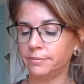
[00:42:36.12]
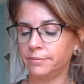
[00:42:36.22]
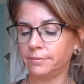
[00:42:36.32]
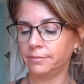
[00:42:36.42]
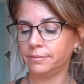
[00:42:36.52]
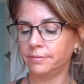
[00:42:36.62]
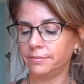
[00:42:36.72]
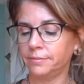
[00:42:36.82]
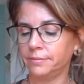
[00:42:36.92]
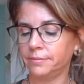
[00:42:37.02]

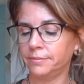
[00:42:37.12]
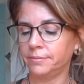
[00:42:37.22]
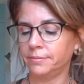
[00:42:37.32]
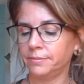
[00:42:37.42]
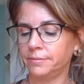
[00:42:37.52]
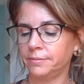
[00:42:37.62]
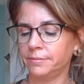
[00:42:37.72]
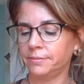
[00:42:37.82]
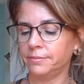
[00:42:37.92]
[no speech]